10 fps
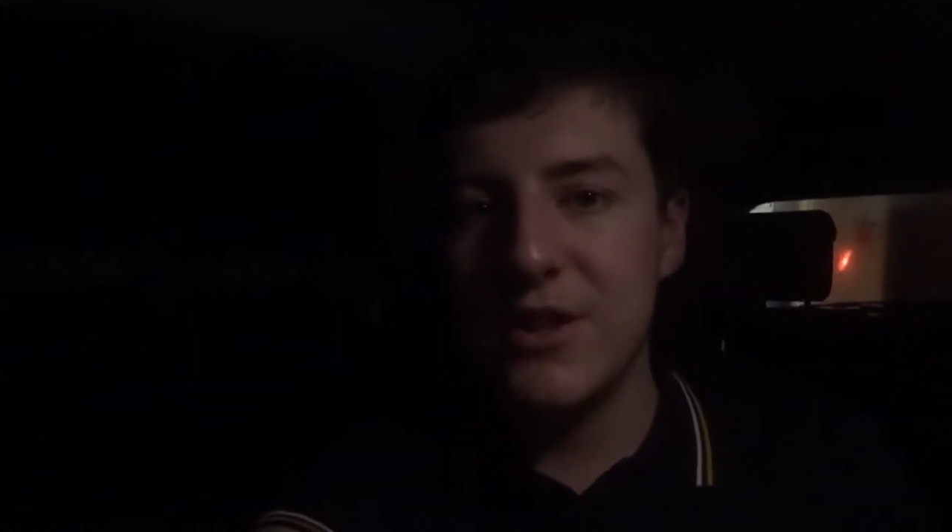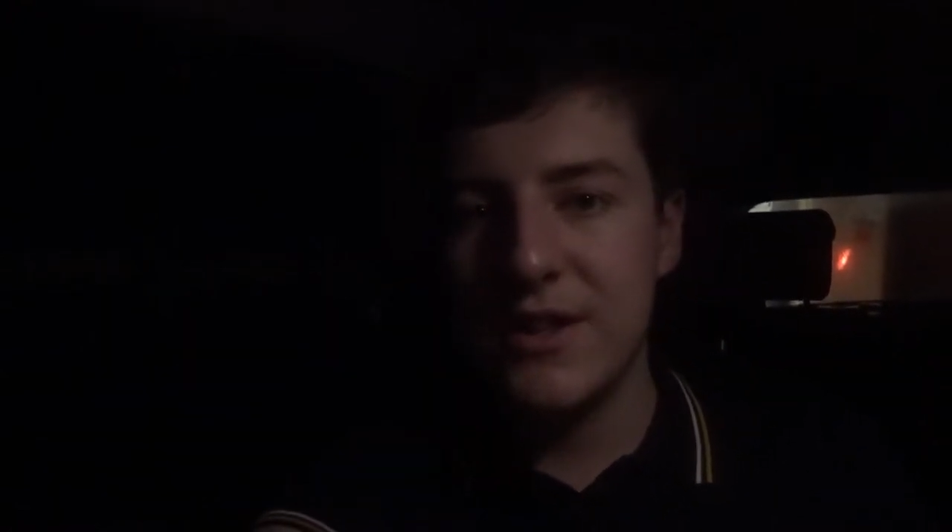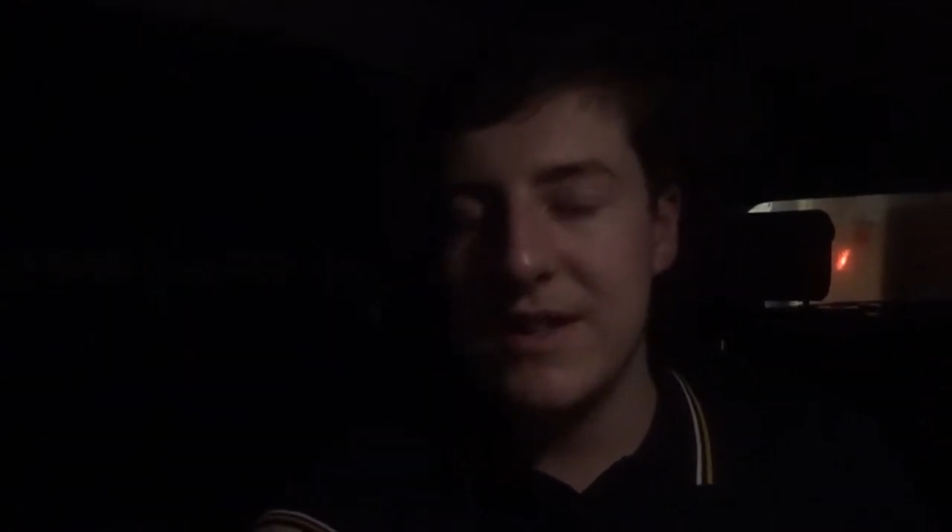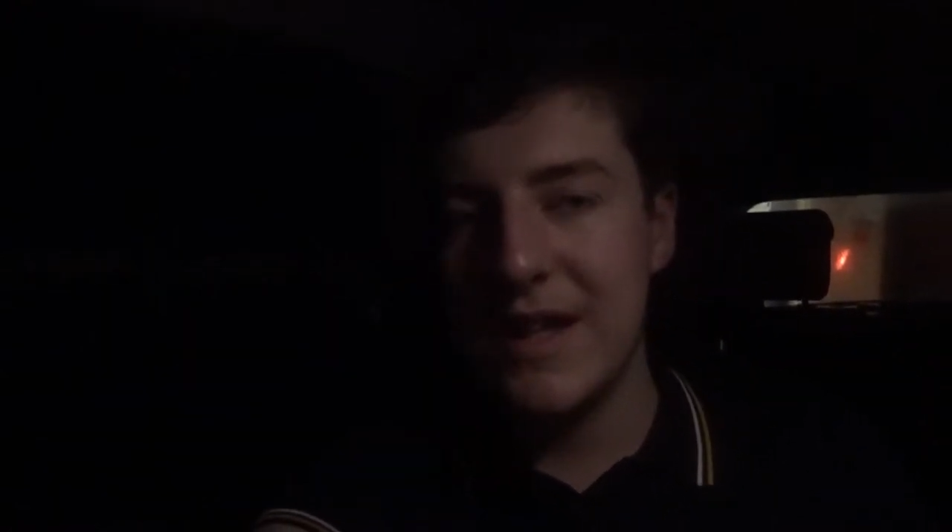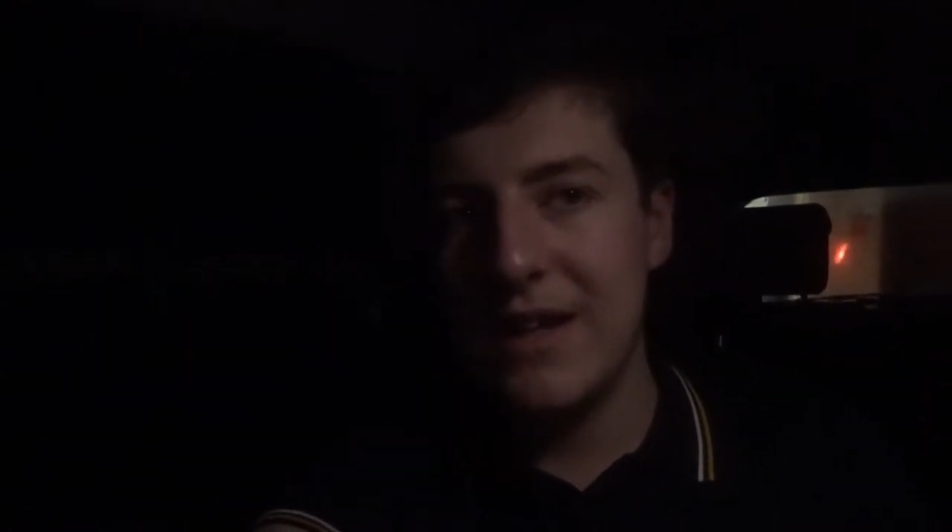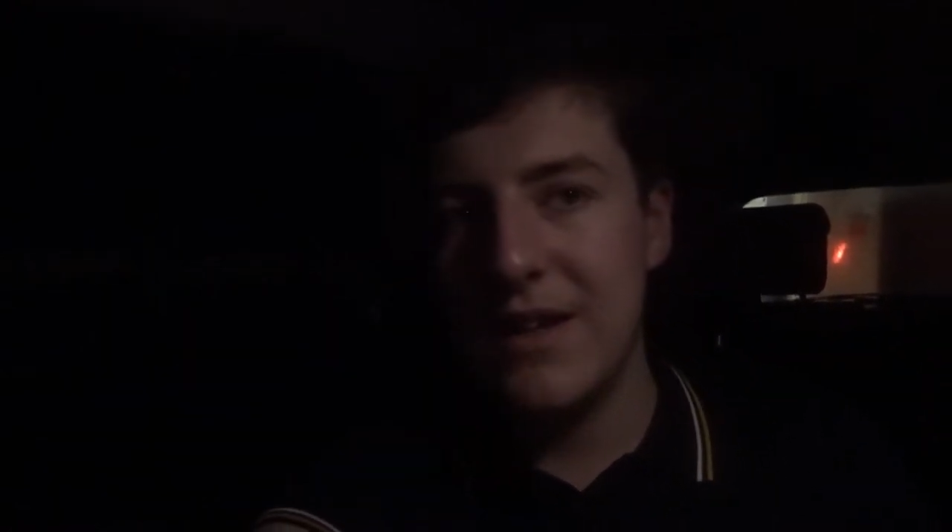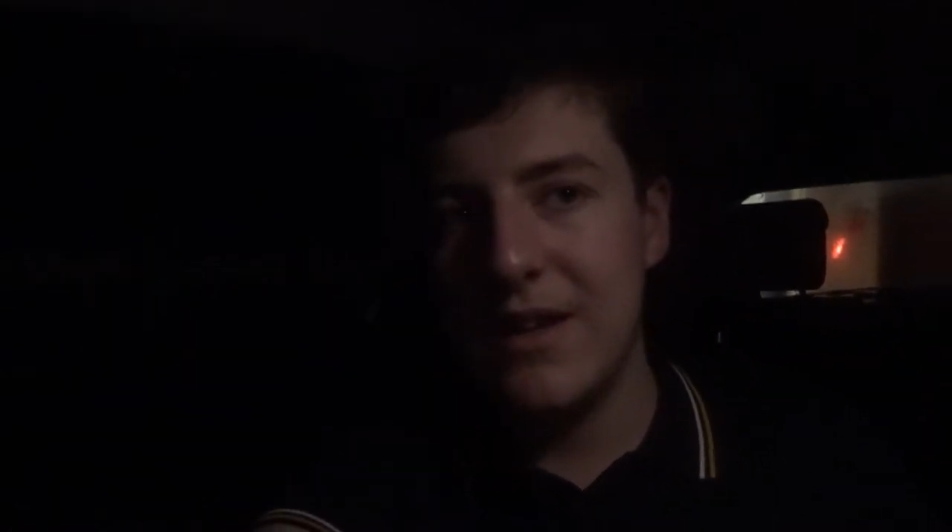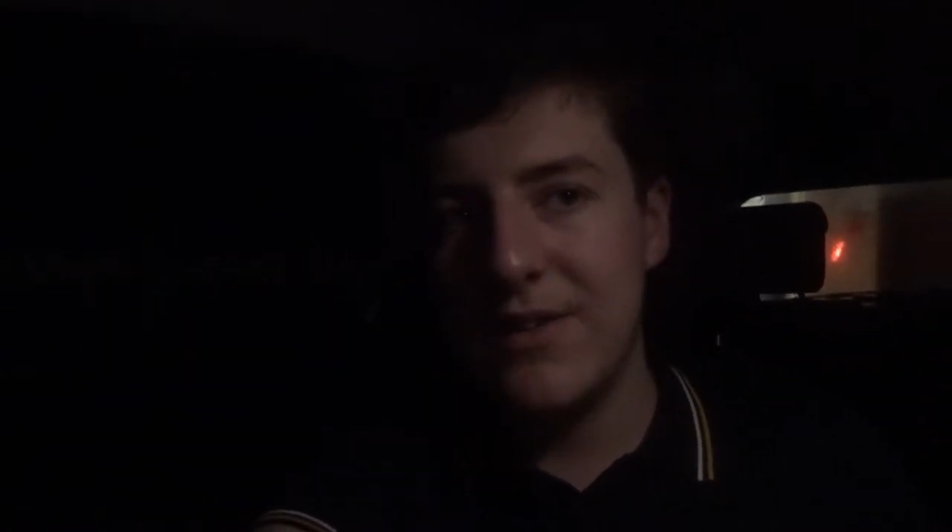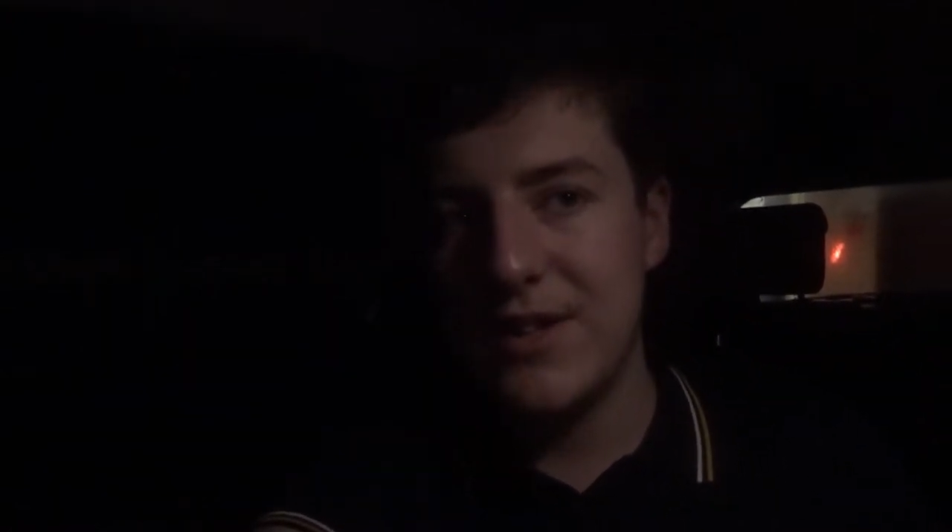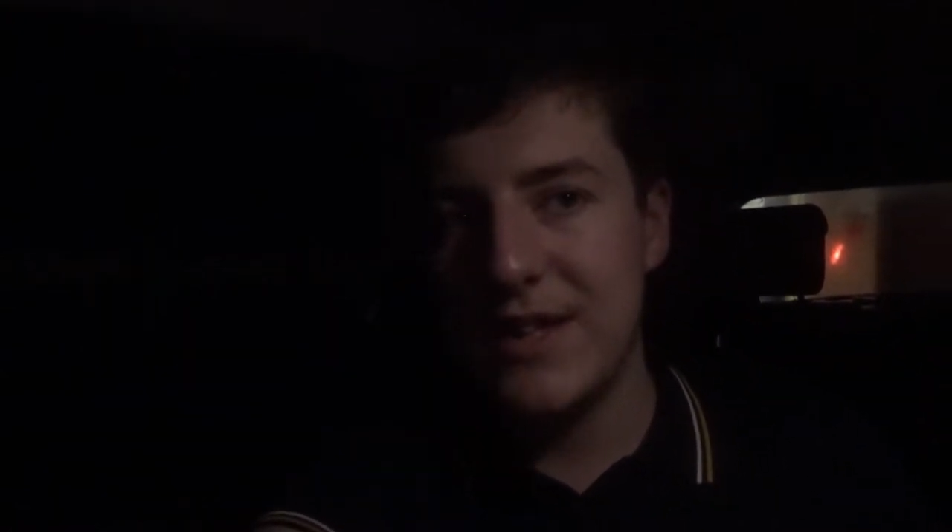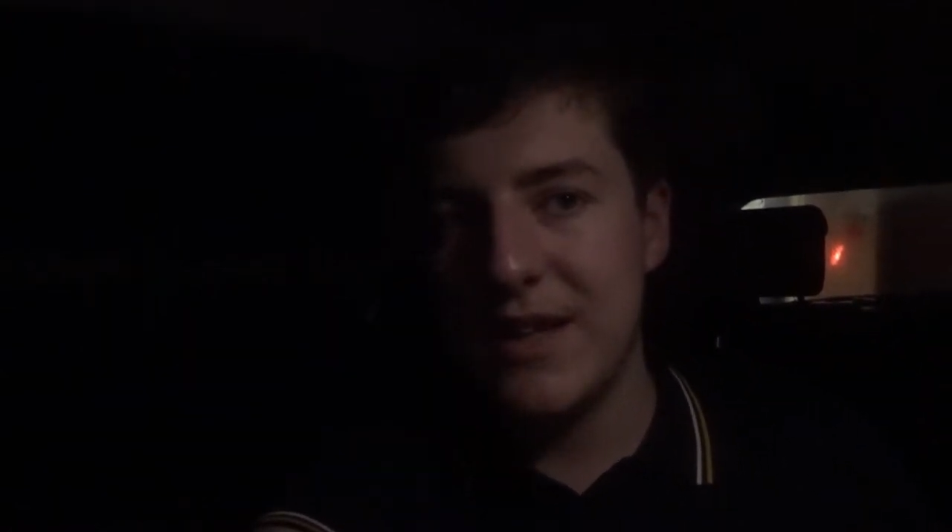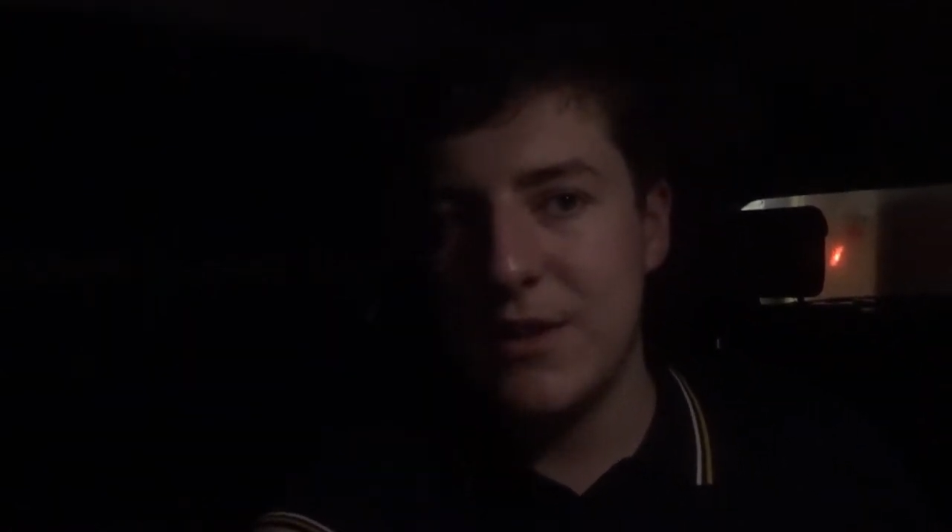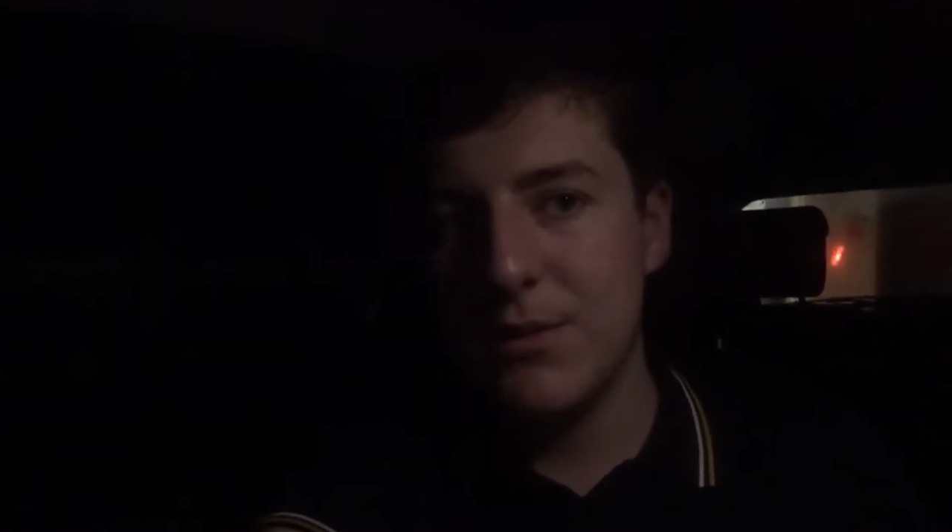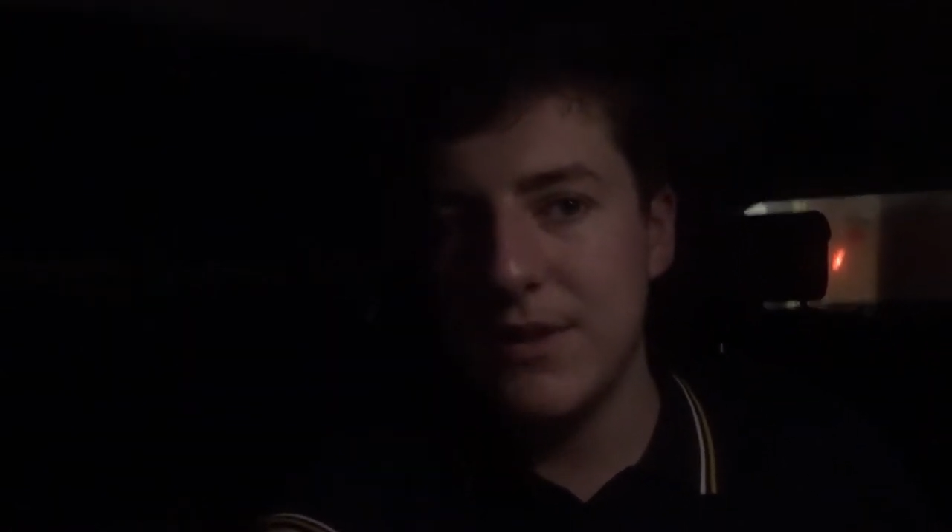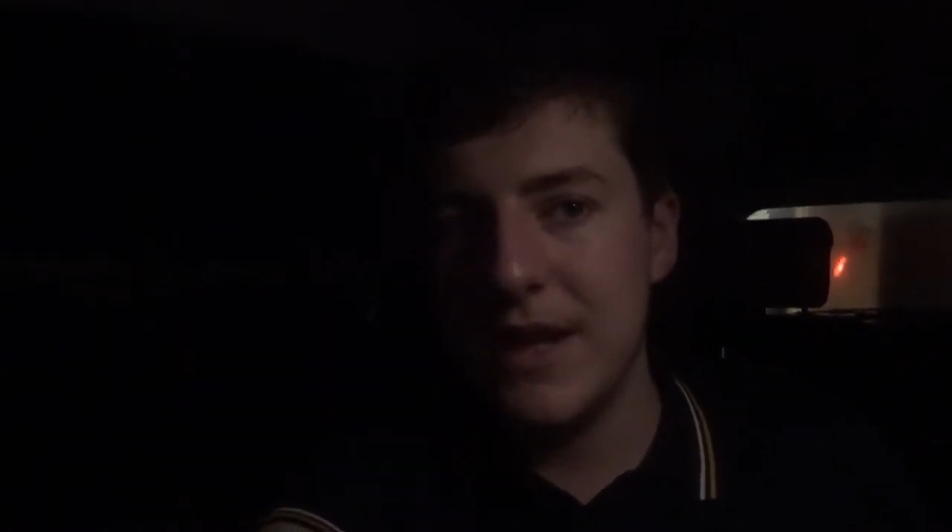you can see in just the year
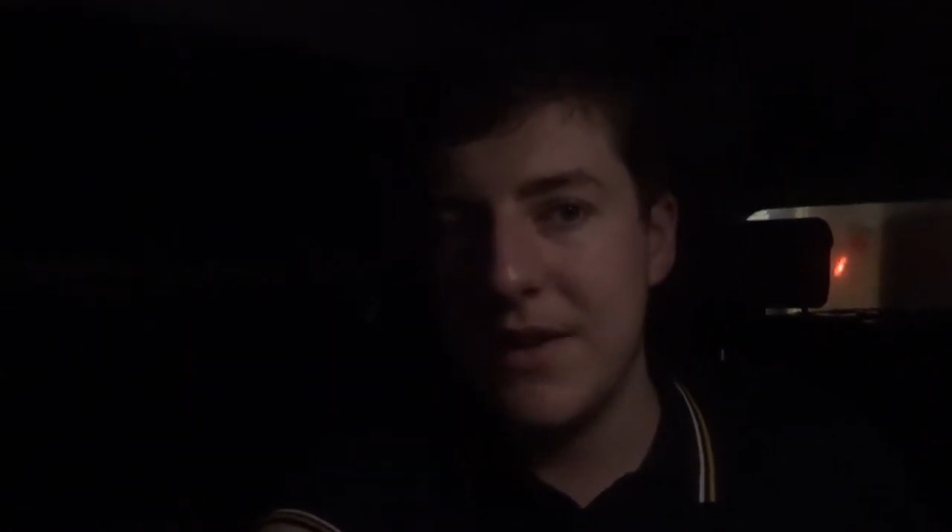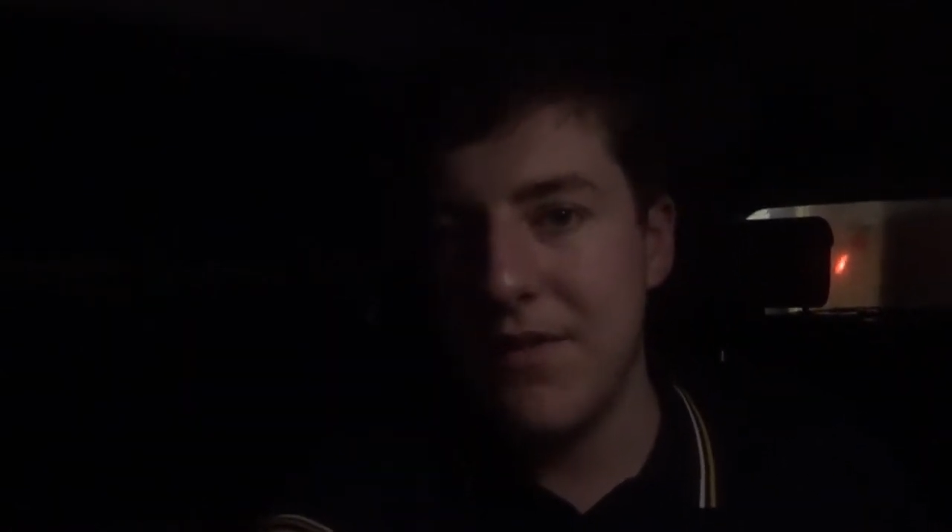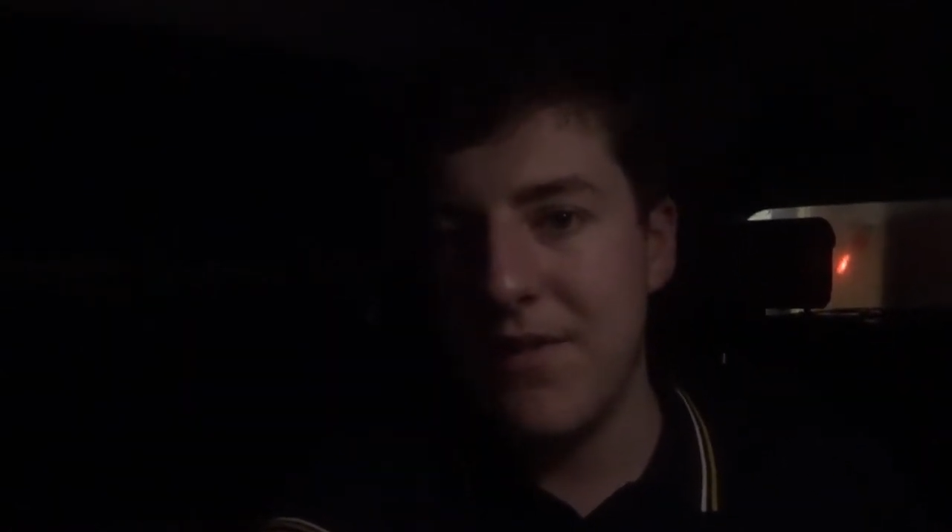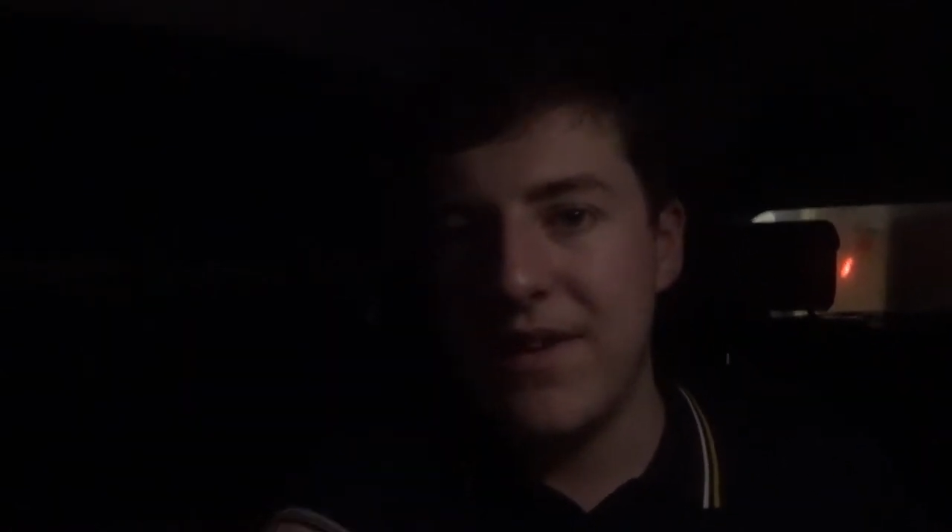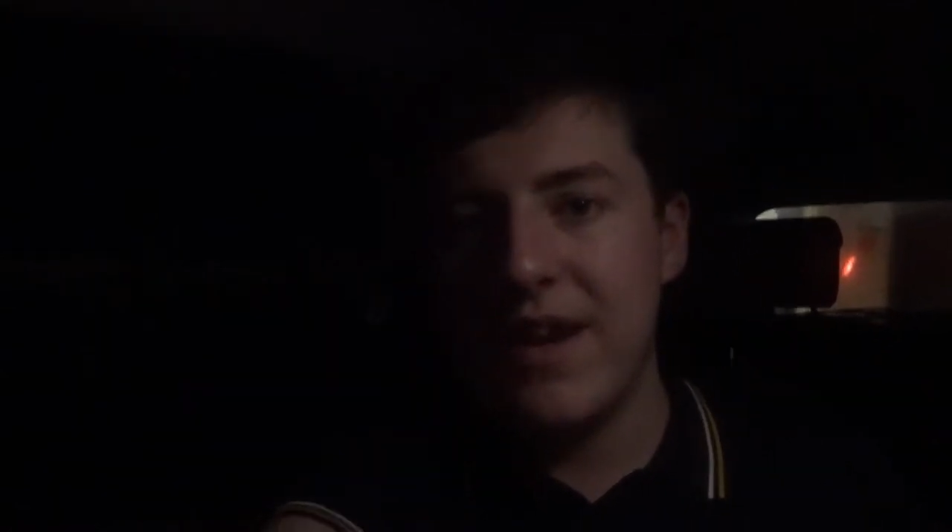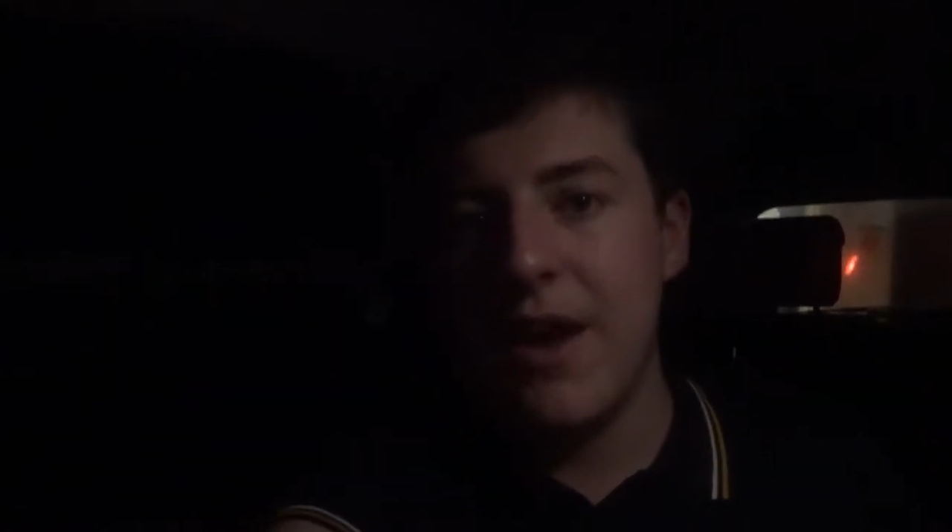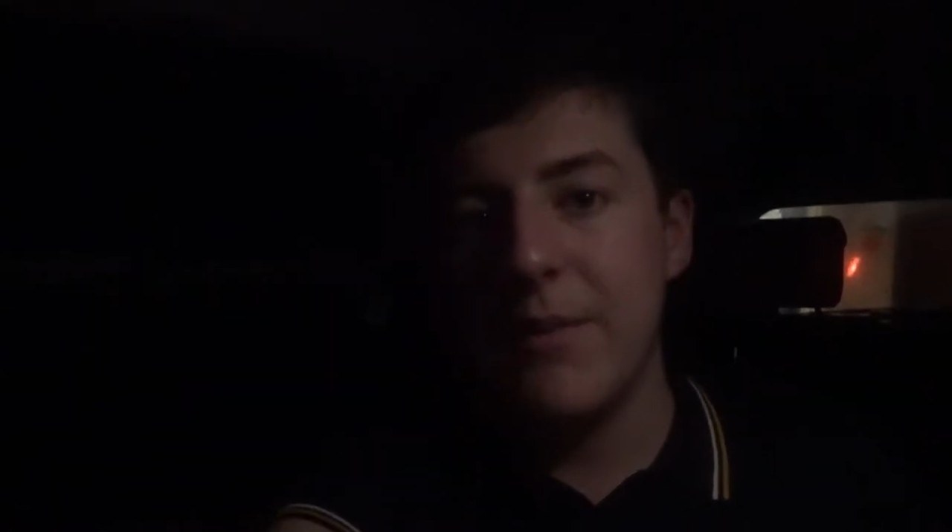towards the end of the video,